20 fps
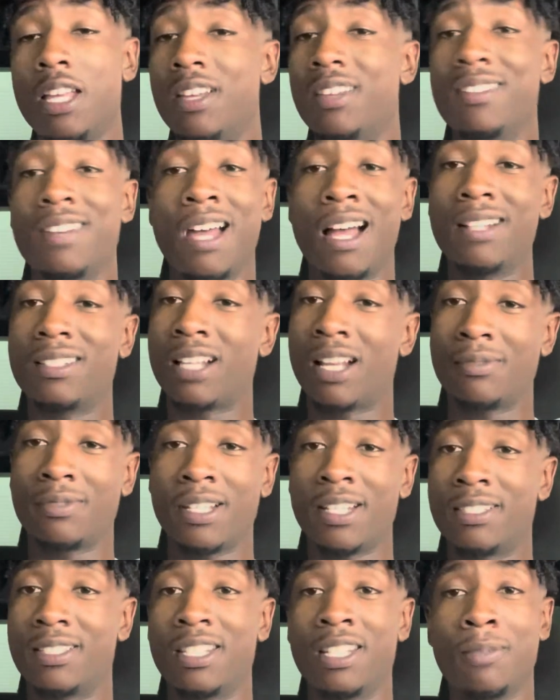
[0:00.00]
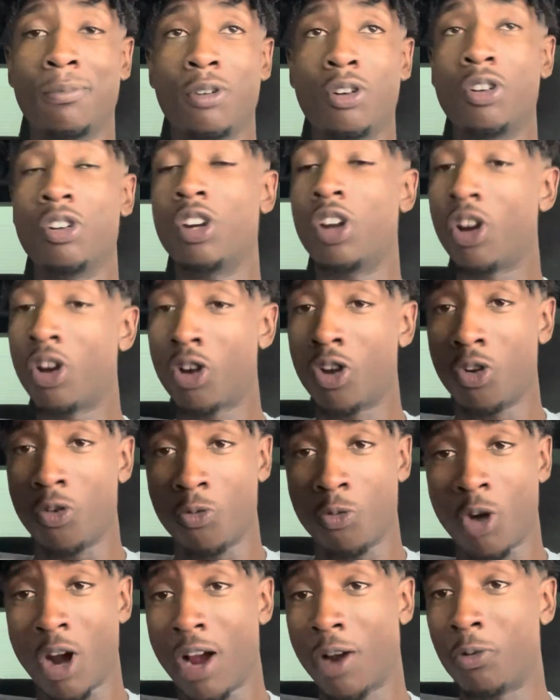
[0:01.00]
9 times out of 10, bro, a girl going
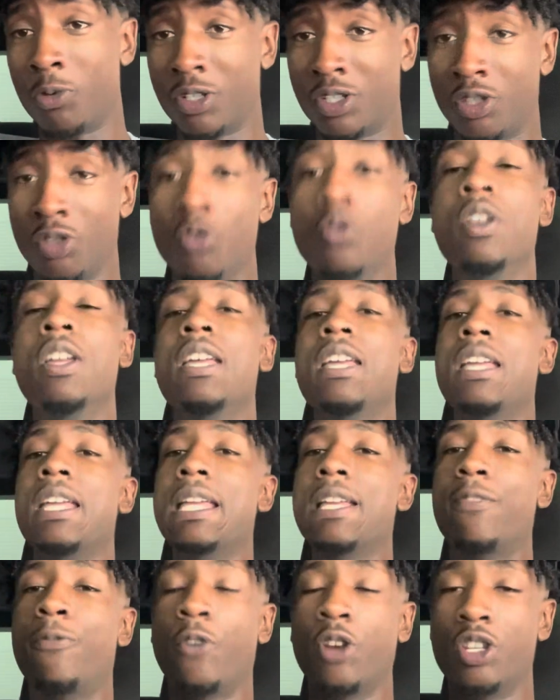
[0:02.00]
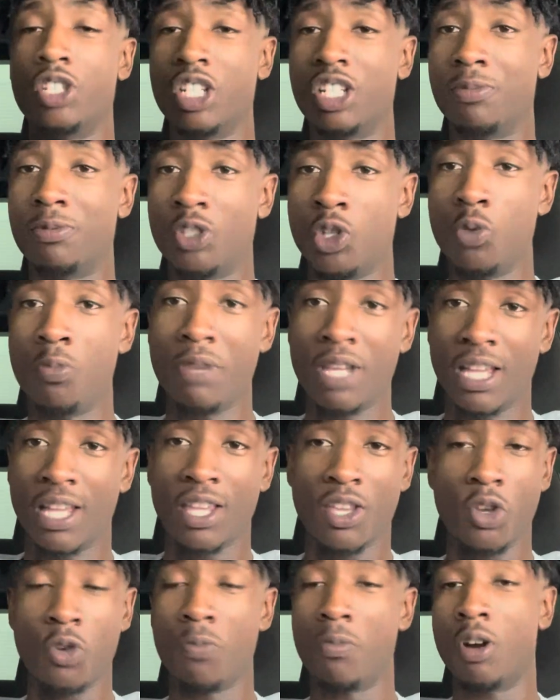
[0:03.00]
to rock with you for just you being
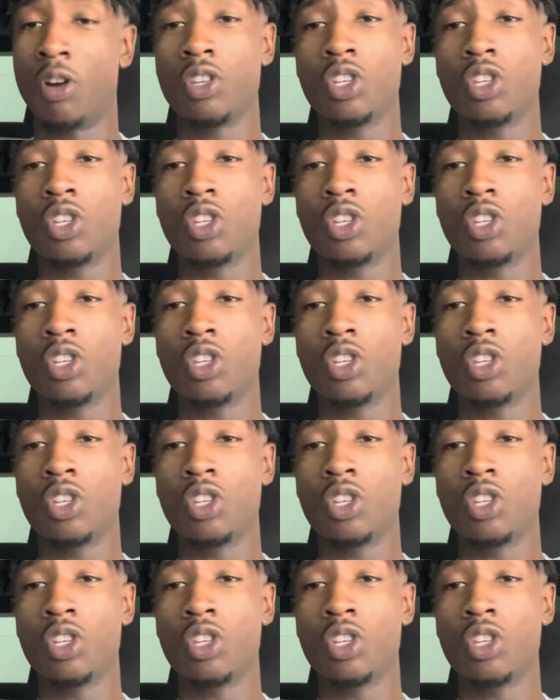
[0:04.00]
you, bro.